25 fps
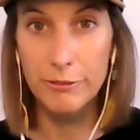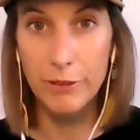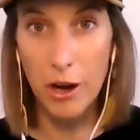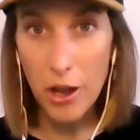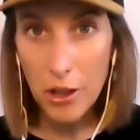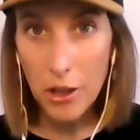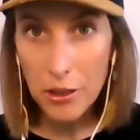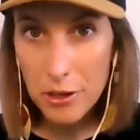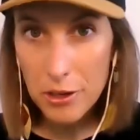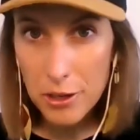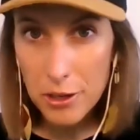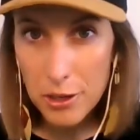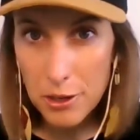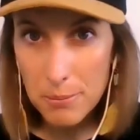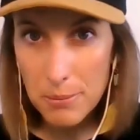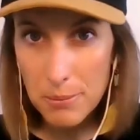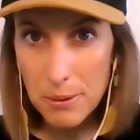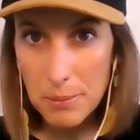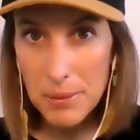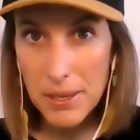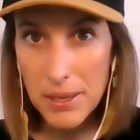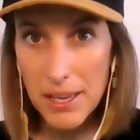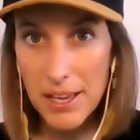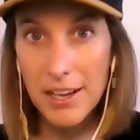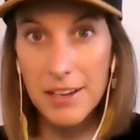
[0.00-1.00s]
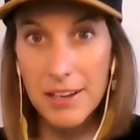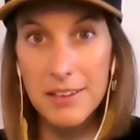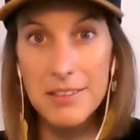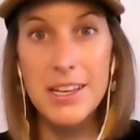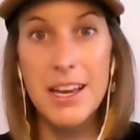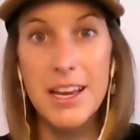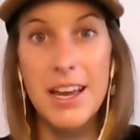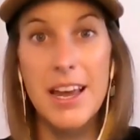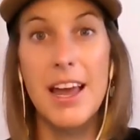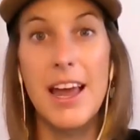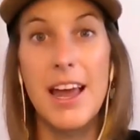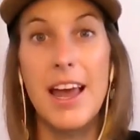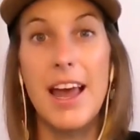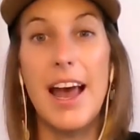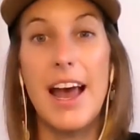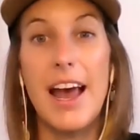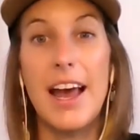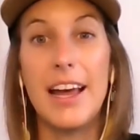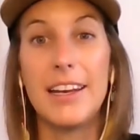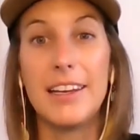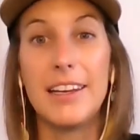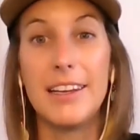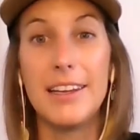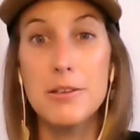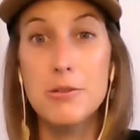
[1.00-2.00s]
for other human beings.
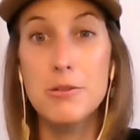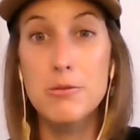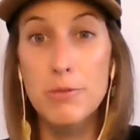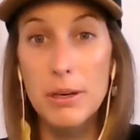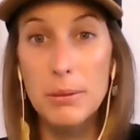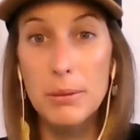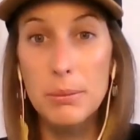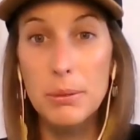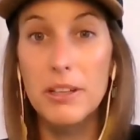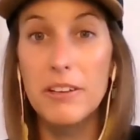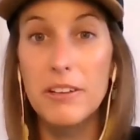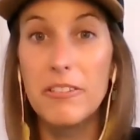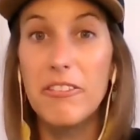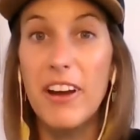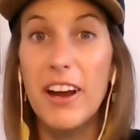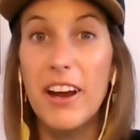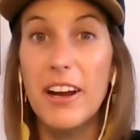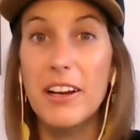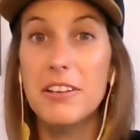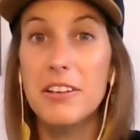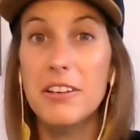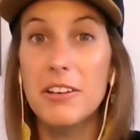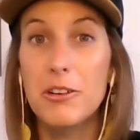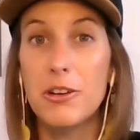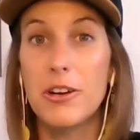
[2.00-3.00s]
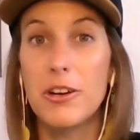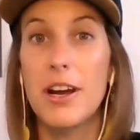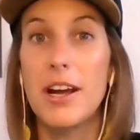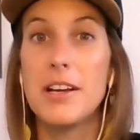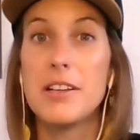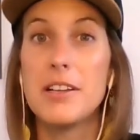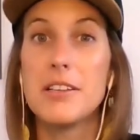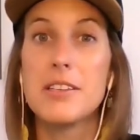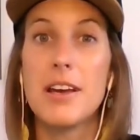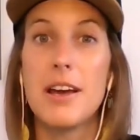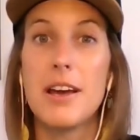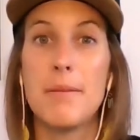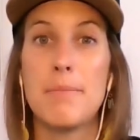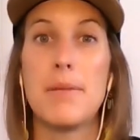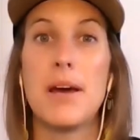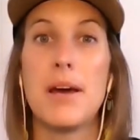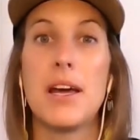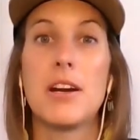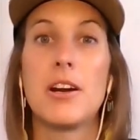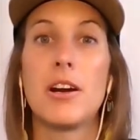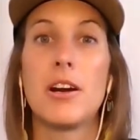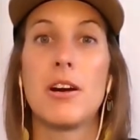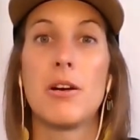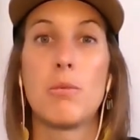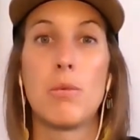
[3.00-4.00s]
And this ripple effect creates a
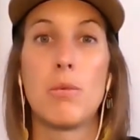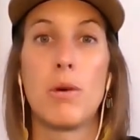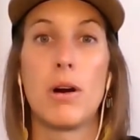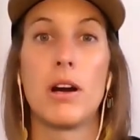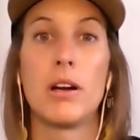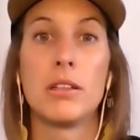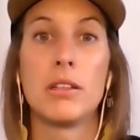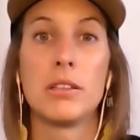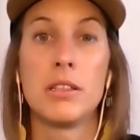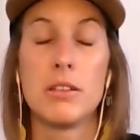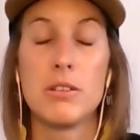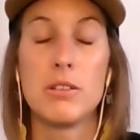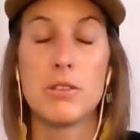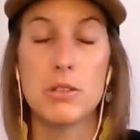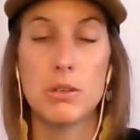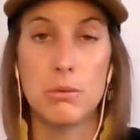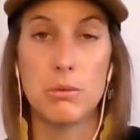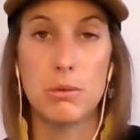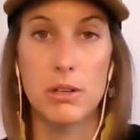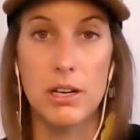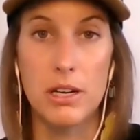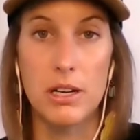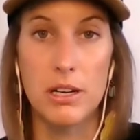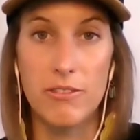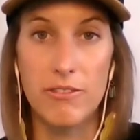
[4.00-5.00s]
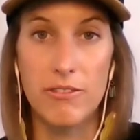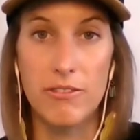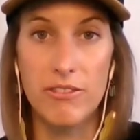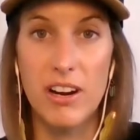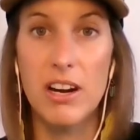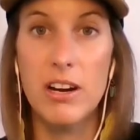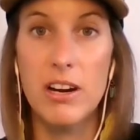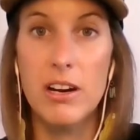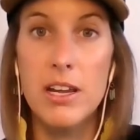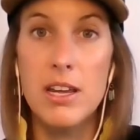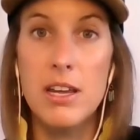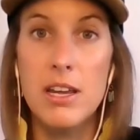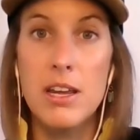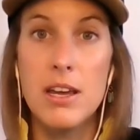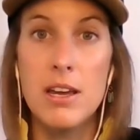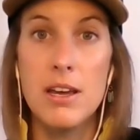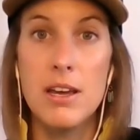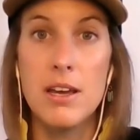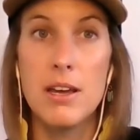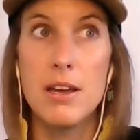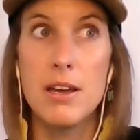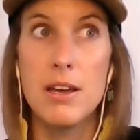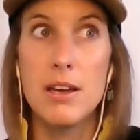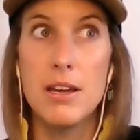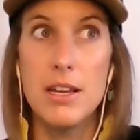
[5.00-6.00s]
better world. So we're in a very
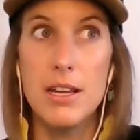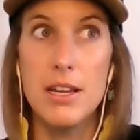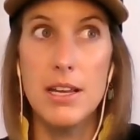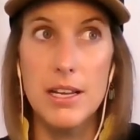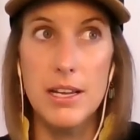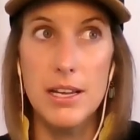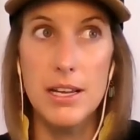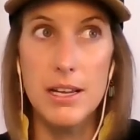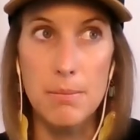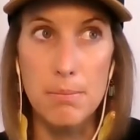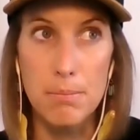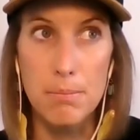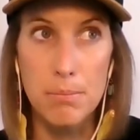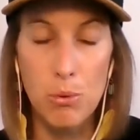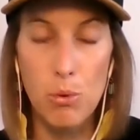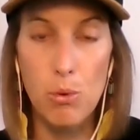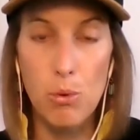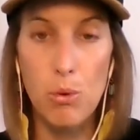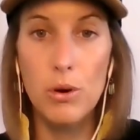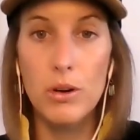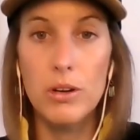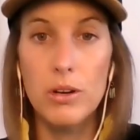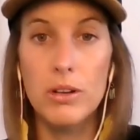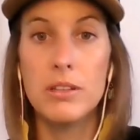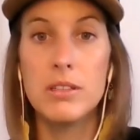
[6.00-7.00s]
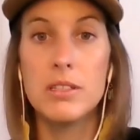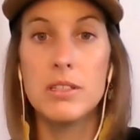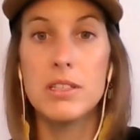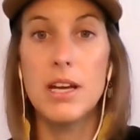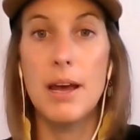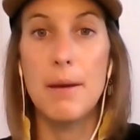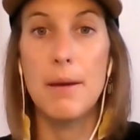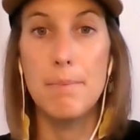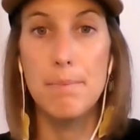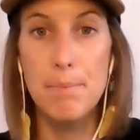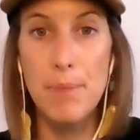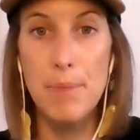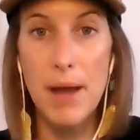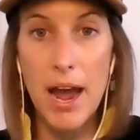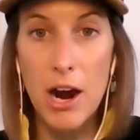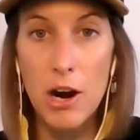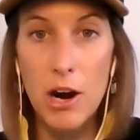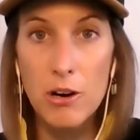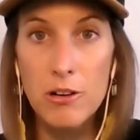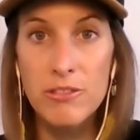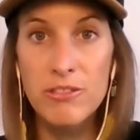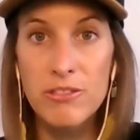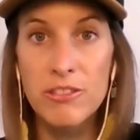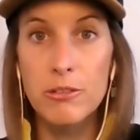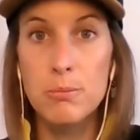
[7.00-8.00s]
important and
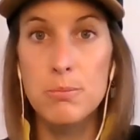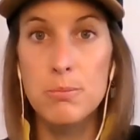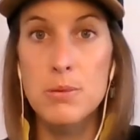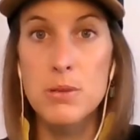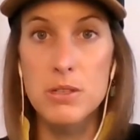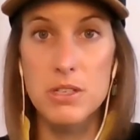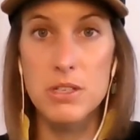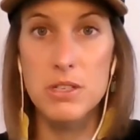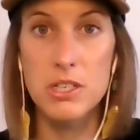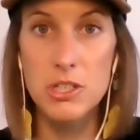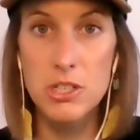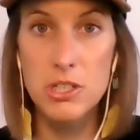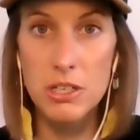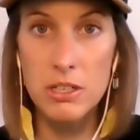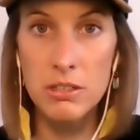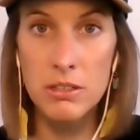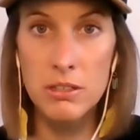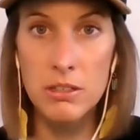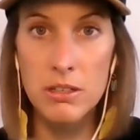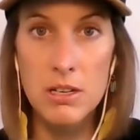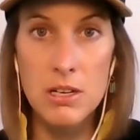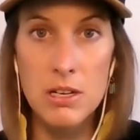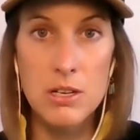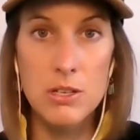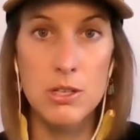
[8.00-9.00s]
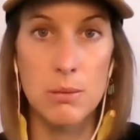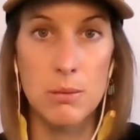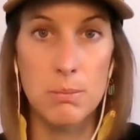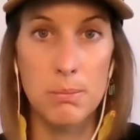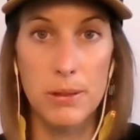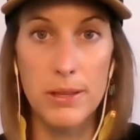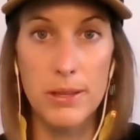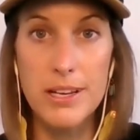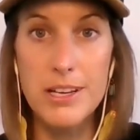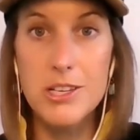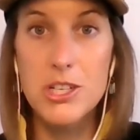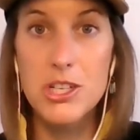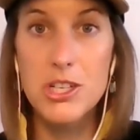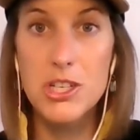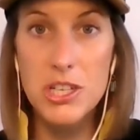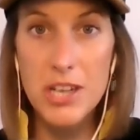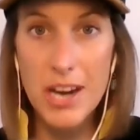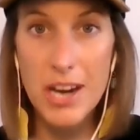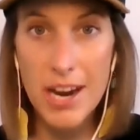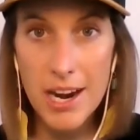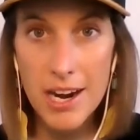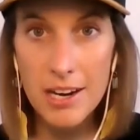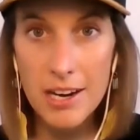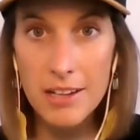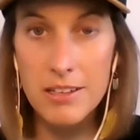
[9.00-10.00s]
powerful position. So please
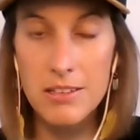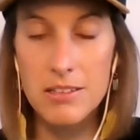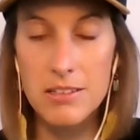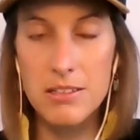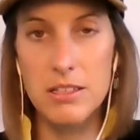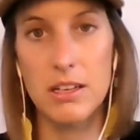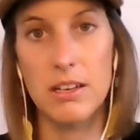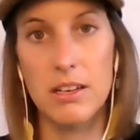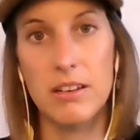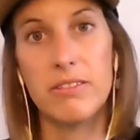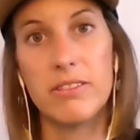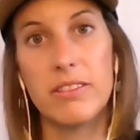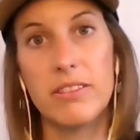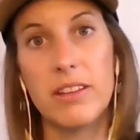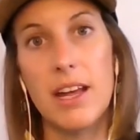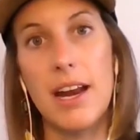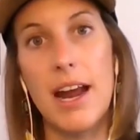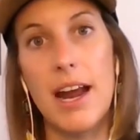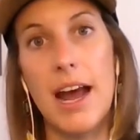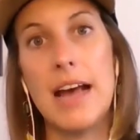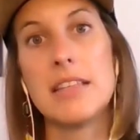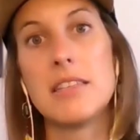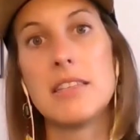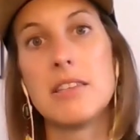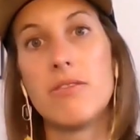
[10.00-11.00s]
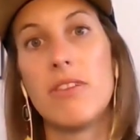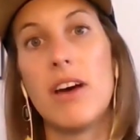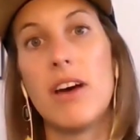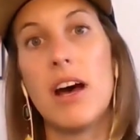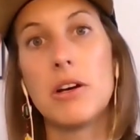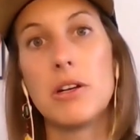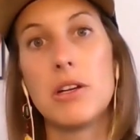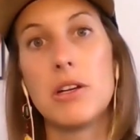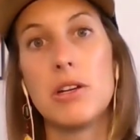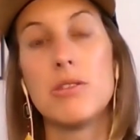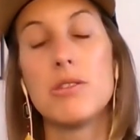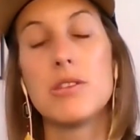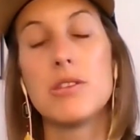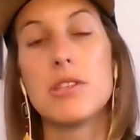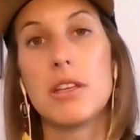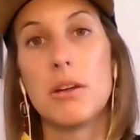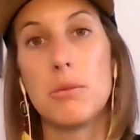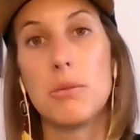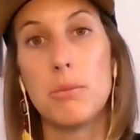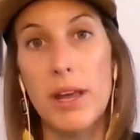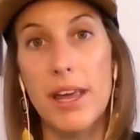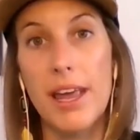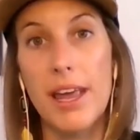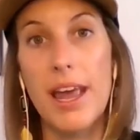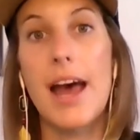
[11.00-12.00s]
share the stuff that adds value so
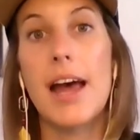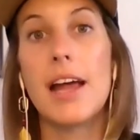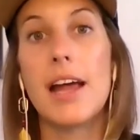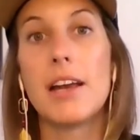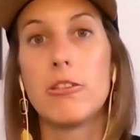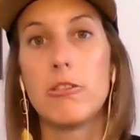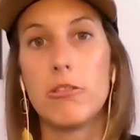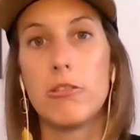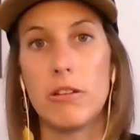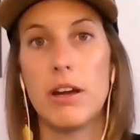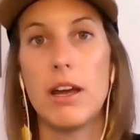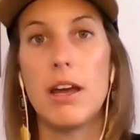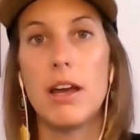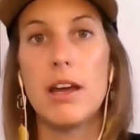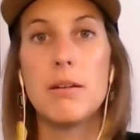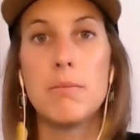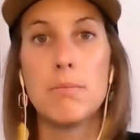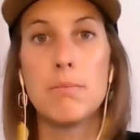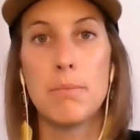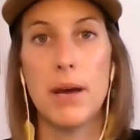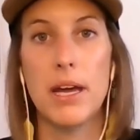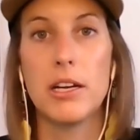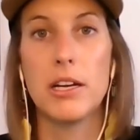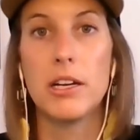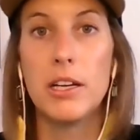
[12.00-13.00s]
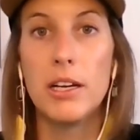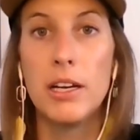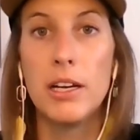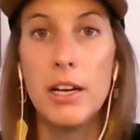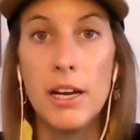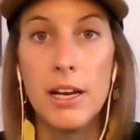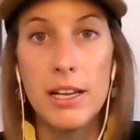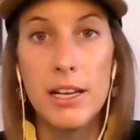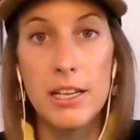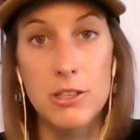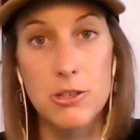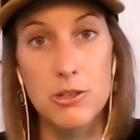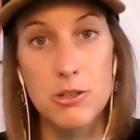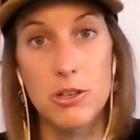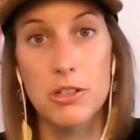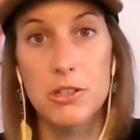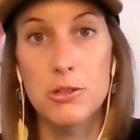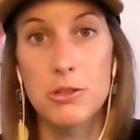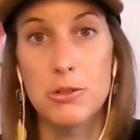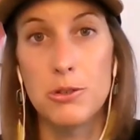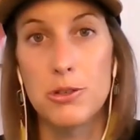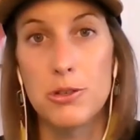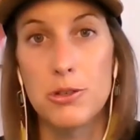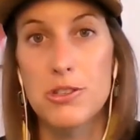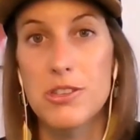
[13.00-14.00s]
that we can create better
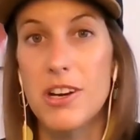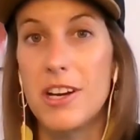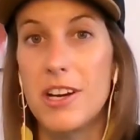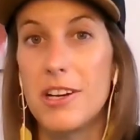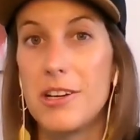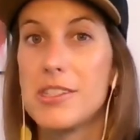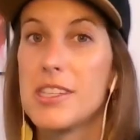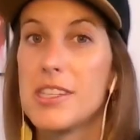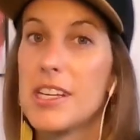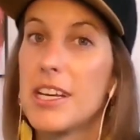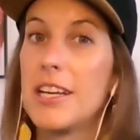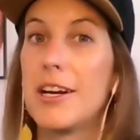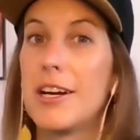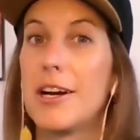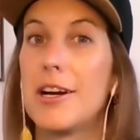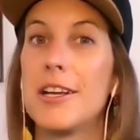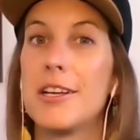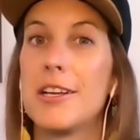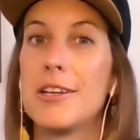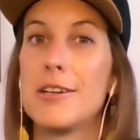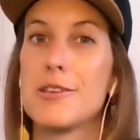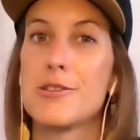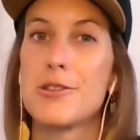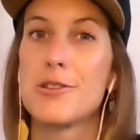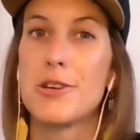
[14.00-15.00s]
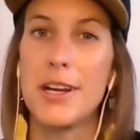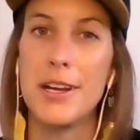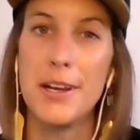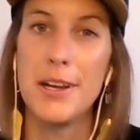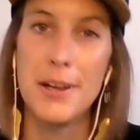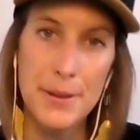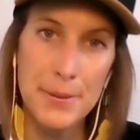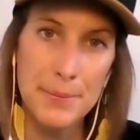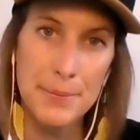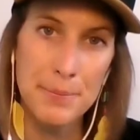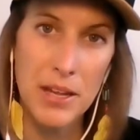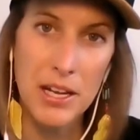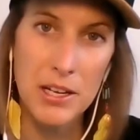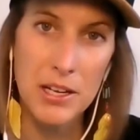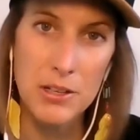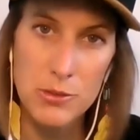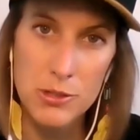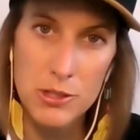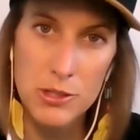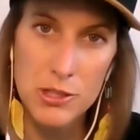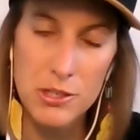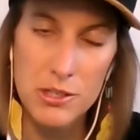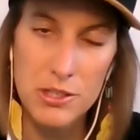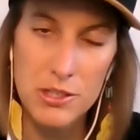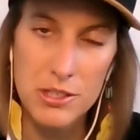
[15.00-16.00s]
instructional designers in our industry. Thanks for
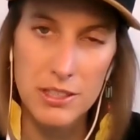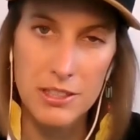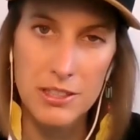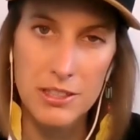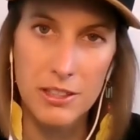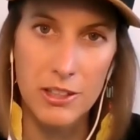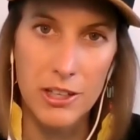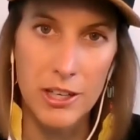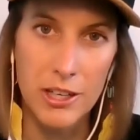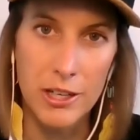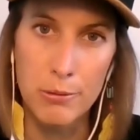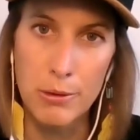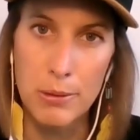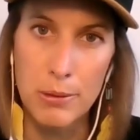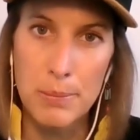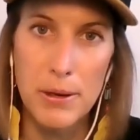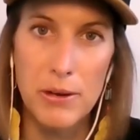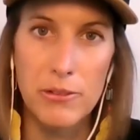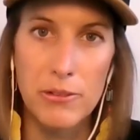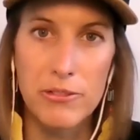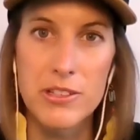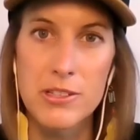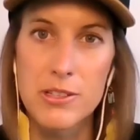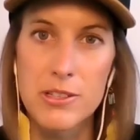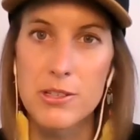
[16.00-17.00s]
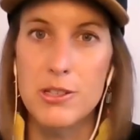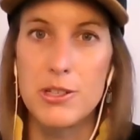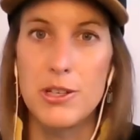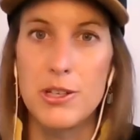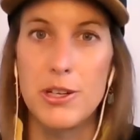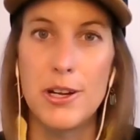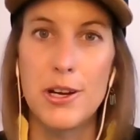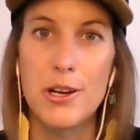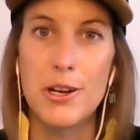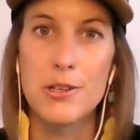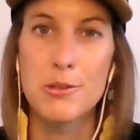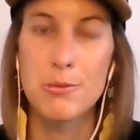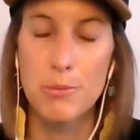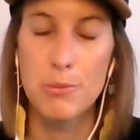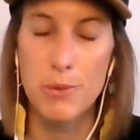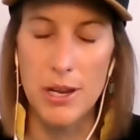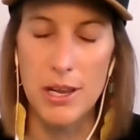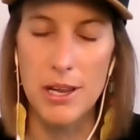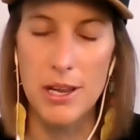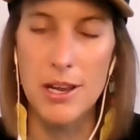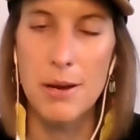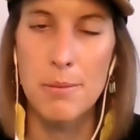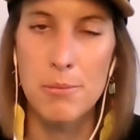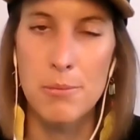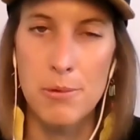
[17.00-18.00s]
choosing to learn with Belvista Studios.
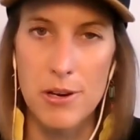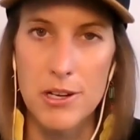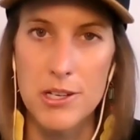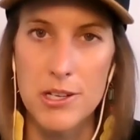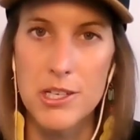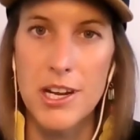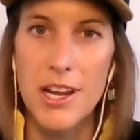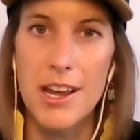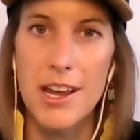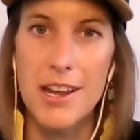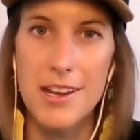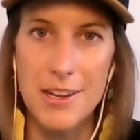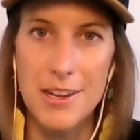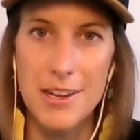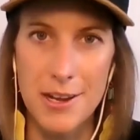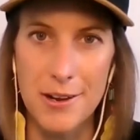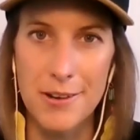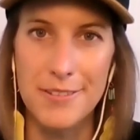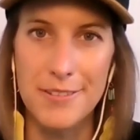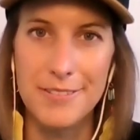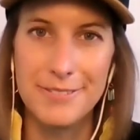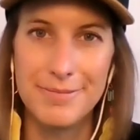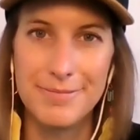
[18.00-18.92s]
We appreciate you.